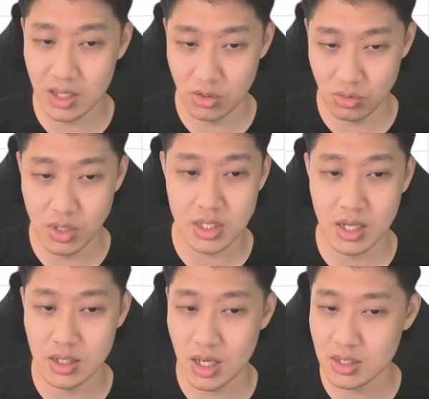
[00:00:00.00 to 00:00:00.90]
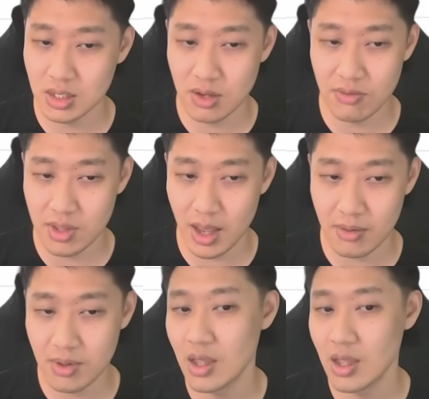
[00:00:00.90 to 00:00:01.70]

increase and doesn't give you that